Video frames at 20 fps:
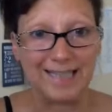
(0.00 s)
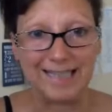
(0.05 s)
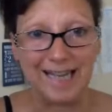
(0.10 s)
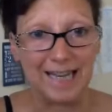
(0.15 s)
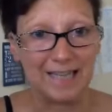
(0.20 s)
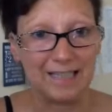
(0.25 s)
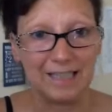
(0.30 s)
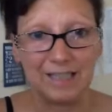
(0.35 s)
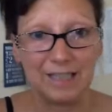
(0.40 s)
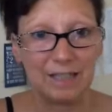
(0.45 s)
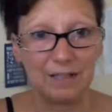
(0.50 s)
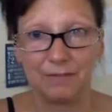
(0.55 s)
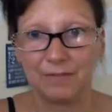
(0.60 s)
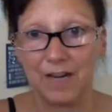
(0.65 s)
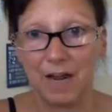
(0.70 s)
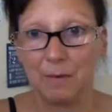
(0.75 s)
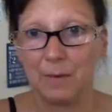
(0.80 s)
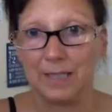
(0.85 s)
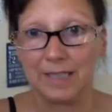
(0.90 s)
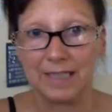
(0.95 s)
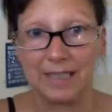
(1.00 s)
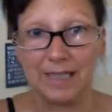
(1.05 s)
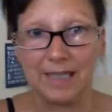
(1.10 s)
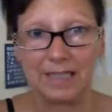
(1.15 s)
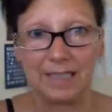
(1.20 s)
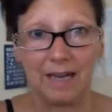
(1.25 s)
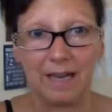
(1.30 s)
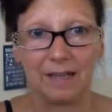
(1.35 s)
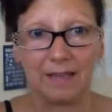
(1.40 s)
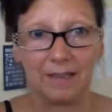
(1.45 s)
sensitive
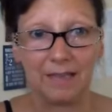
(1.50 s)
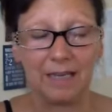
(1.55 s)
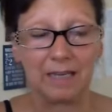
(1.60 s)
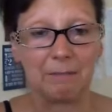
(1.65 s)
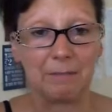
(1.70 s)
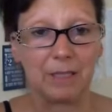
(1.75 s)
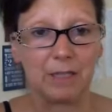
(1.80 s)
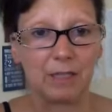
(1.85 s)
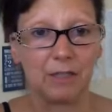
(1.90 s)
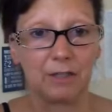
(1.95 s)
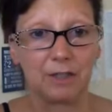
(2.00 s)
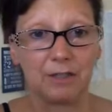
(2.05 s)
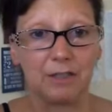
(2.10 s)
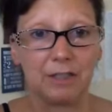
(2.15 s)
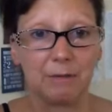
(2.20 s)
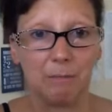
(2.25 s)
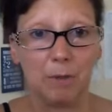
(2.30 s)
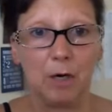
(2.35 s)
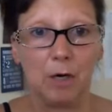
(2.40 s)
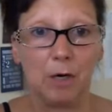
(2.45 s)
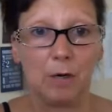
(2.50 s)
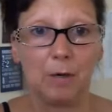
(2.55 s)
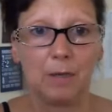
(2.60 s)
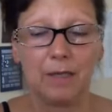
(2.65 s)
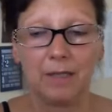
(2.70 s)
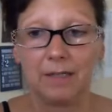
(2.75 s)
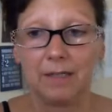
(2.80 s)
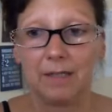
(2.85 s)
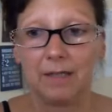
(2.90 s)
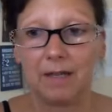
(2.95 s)
nowadays, I think, because there's more,
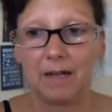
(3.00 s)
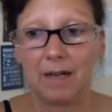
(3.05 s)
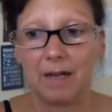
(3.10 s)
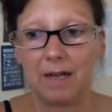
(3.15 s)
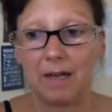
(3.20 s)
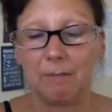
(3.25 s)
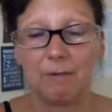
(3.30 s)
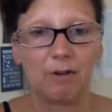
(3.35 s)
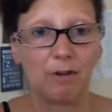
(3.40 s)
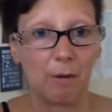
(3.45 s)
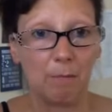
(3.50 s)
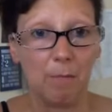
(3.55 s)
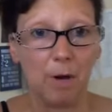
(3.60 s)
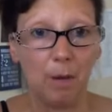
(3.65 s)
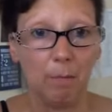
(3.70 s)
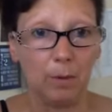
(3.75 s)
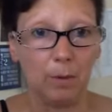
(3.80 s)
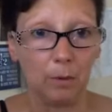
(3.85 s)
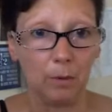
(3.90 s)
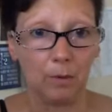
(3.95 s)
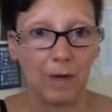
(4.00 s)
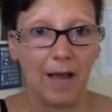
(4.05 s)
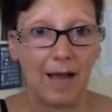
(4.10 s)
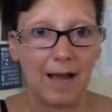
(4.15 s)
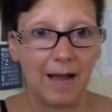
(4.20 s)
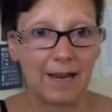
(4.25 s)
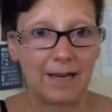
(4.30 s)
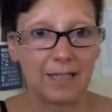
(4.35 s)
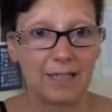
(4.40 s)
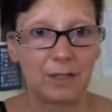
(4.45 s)
we've got more blue
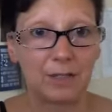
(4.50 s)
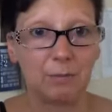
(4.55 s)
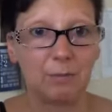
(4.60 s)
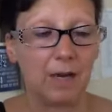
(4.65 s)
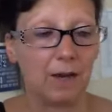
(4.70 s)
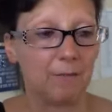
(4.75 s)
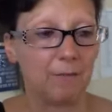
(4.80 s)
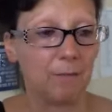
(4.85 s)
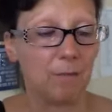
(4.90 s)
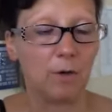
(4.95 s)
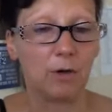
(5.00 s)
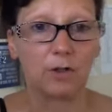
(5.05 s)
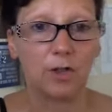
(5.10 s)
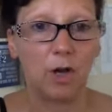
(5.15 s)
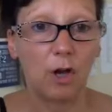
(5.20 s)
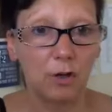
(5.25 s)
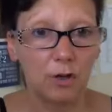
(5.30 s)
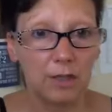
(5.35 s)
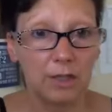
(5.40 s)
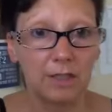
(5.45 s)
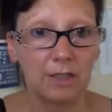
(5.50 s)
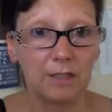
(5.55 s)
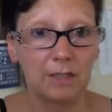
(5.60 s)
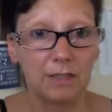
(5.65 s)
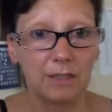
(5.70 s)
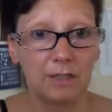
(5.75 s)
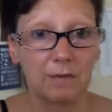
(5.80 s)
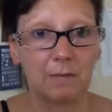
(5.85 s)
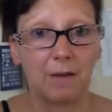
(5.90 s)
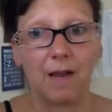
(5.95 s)
lights, we have more
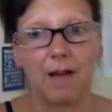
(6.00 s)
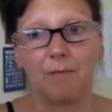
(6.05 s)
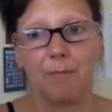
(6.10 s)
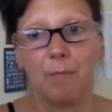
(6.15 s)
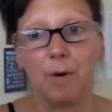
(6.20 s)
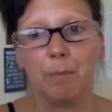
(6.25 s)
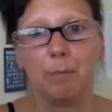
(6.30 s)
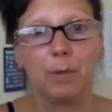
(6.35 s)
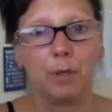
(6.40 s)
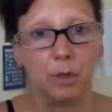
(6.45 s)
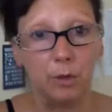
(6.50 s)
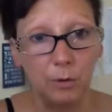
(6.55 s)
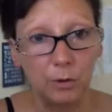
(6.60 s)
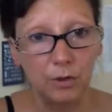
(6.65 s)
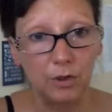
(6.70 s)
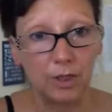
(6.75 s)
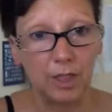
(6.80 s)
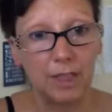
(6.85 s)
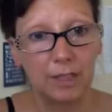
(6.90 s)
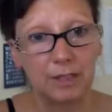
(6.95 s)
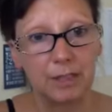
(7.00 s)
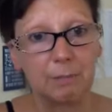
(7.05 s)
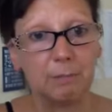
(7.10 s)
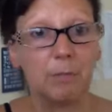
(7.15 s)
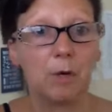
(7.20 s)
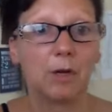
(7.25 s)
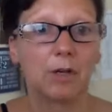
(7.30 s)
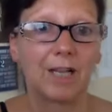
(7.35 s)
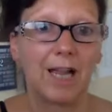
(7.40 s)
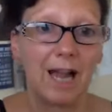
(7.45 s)
toxins, we have more pollution,
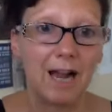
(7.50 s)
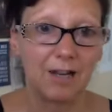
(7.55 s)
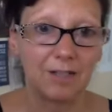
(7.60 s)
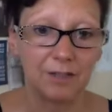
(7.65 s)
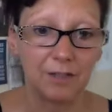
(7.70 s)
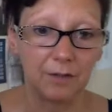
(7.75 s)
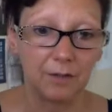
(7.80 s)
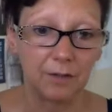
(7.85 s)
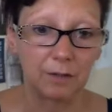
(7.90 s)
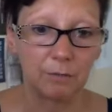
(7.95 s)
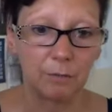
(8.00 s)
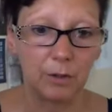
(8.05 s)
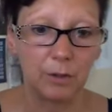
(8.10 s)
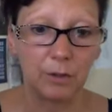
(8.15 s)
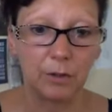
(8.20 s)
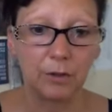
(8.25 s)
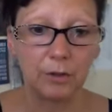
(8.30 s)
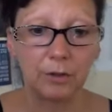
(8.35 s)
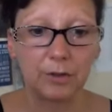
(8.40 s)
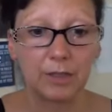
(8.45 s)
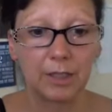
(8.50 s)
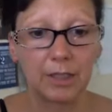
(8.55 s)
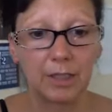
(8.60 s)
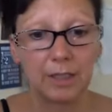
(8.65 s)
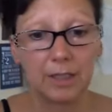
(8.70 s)
more cars on the road.